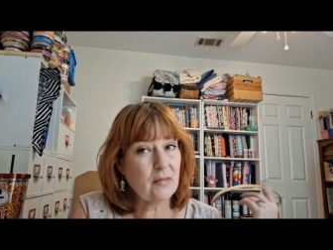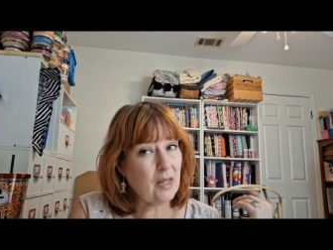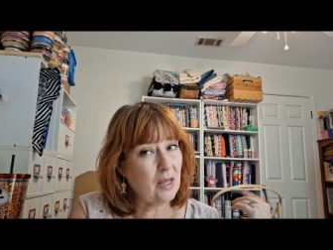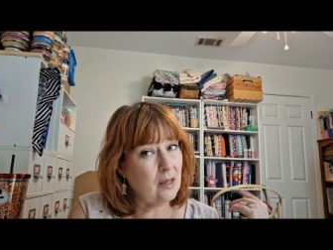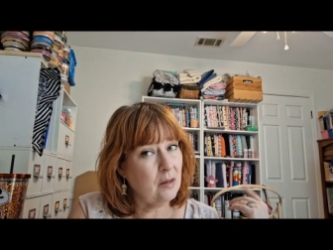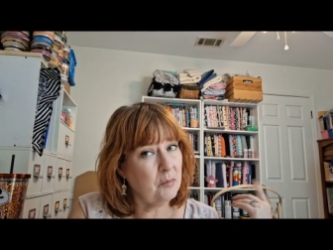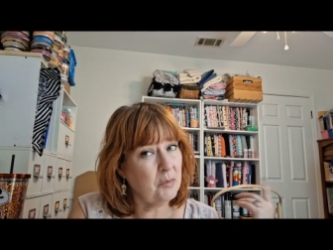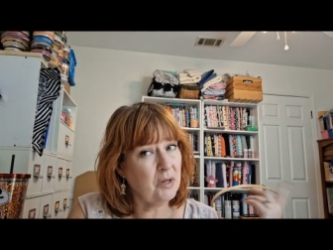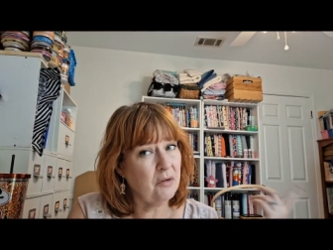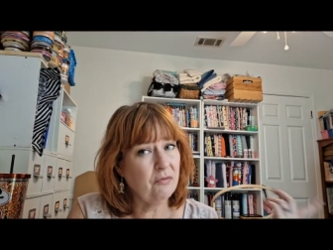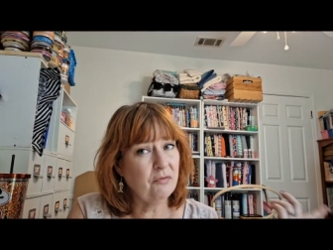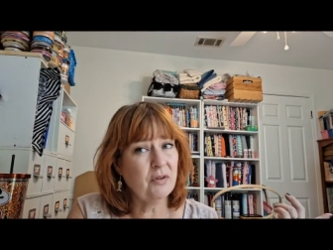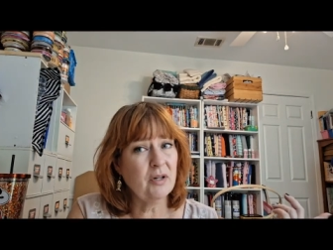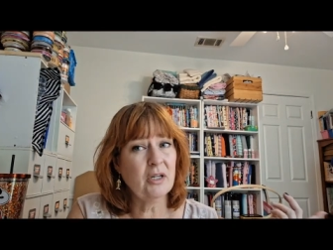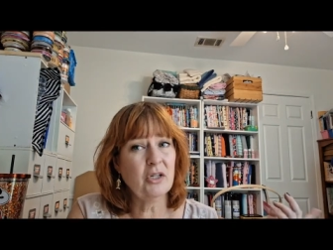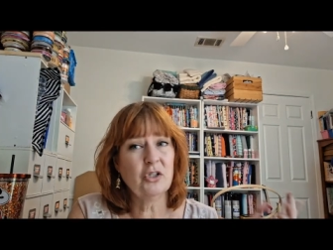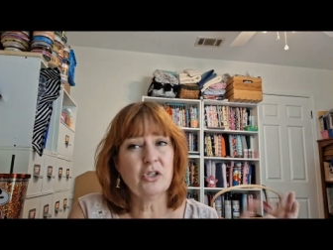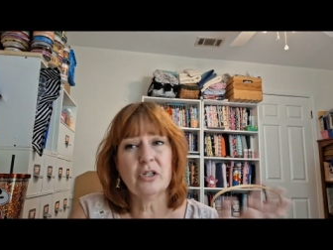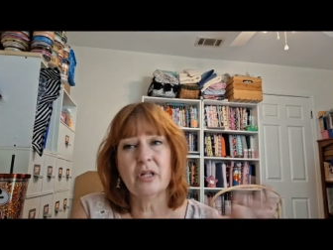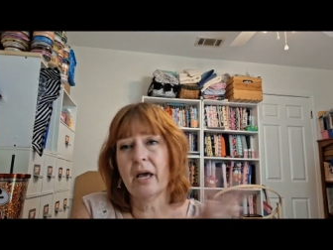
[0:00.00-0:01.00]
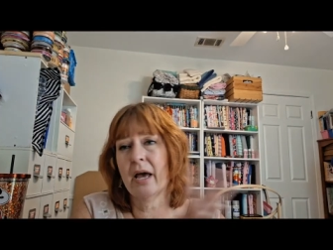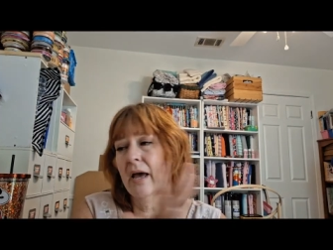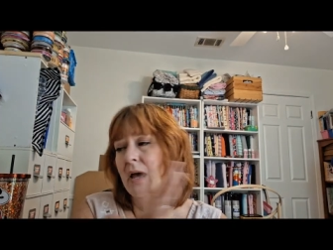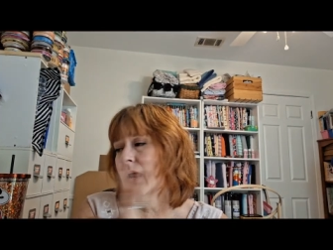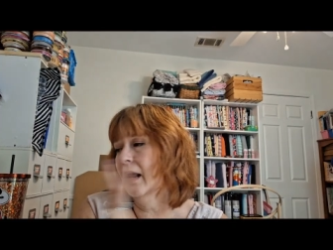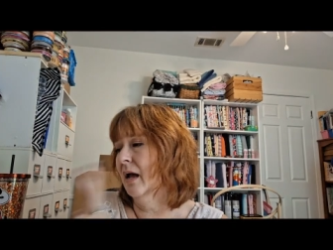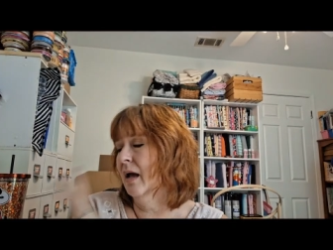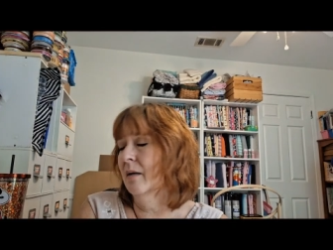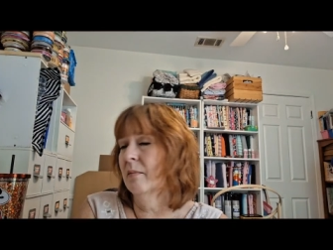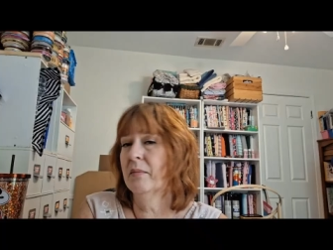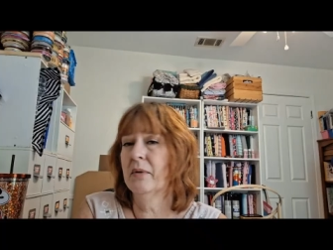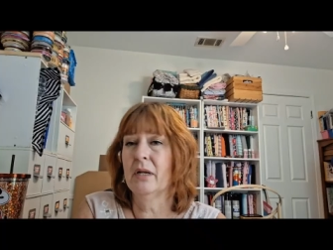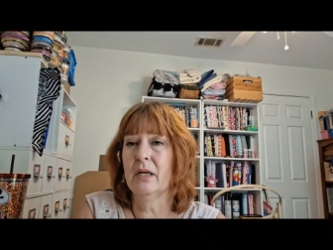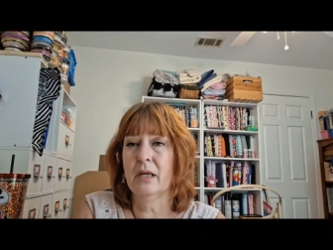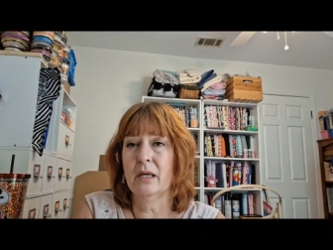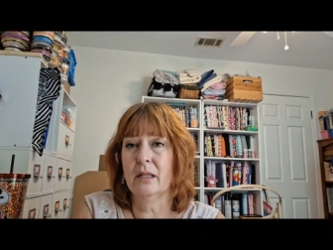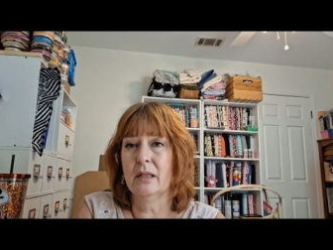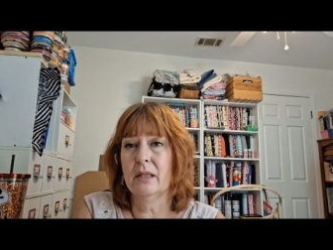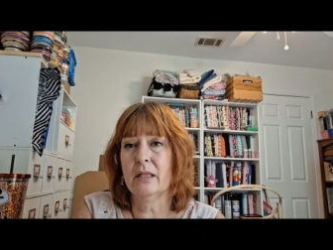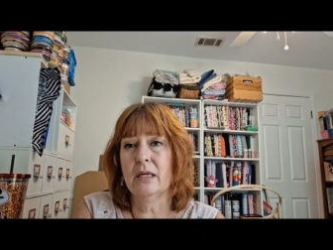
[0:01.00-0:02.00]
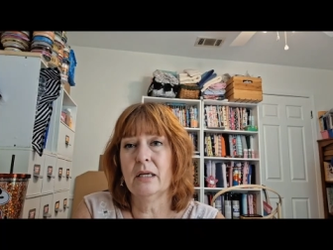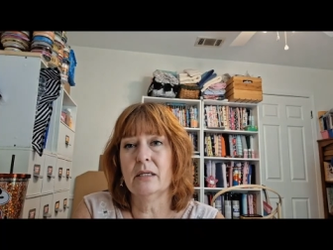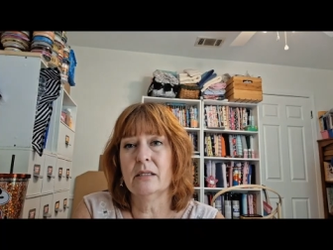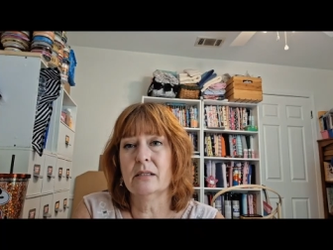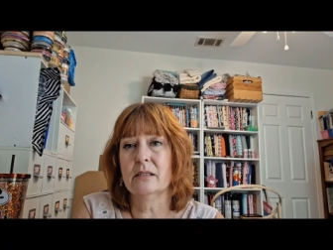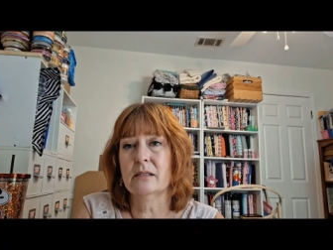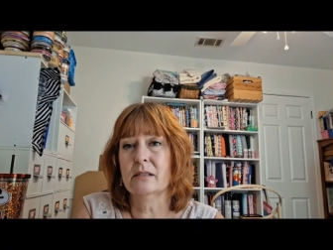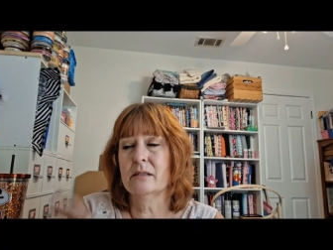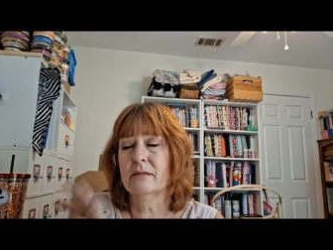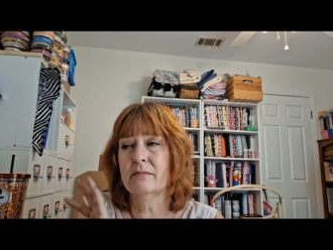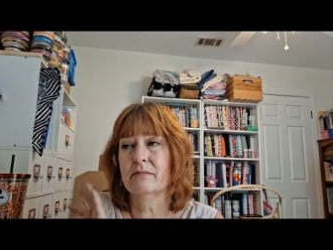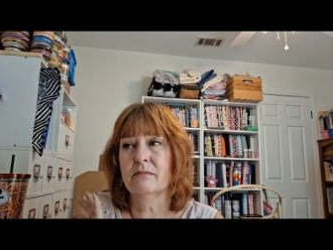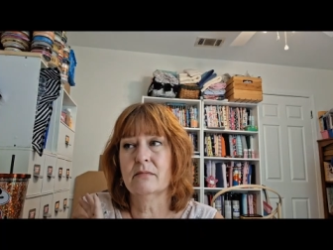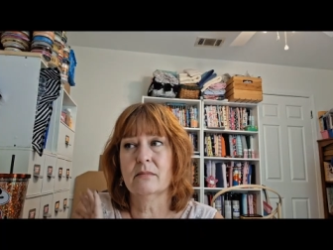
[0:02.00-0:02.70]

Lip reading: I'm going to finish that. I'm going to get these